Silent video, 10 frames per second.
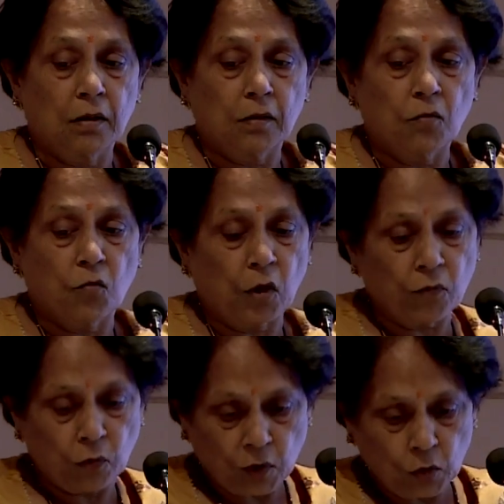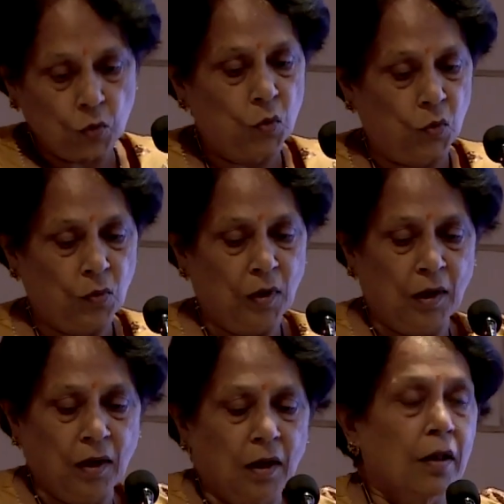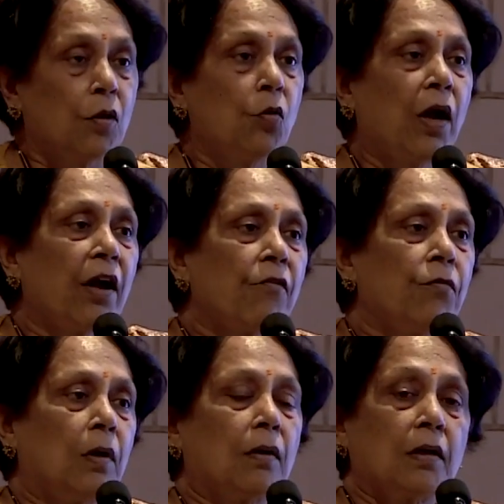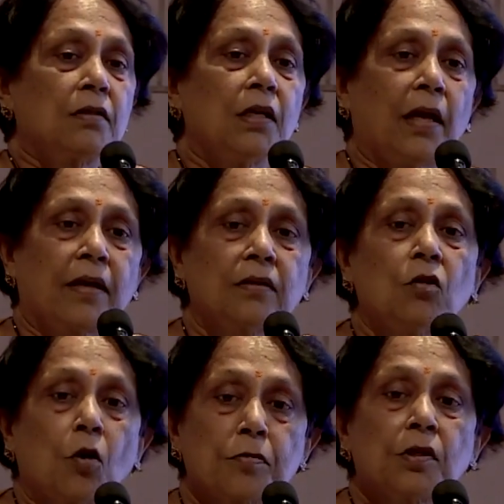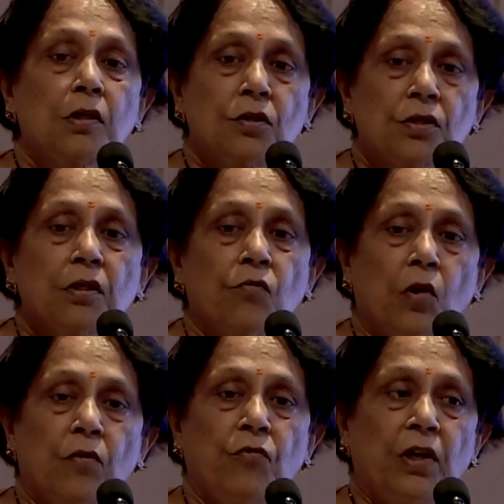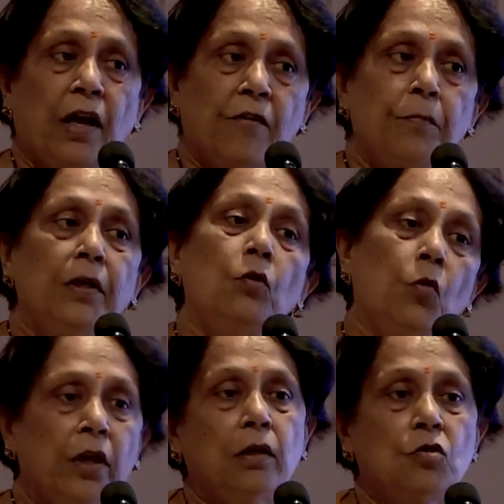what would you do? You have, see, as an obstetrician, what we have been doing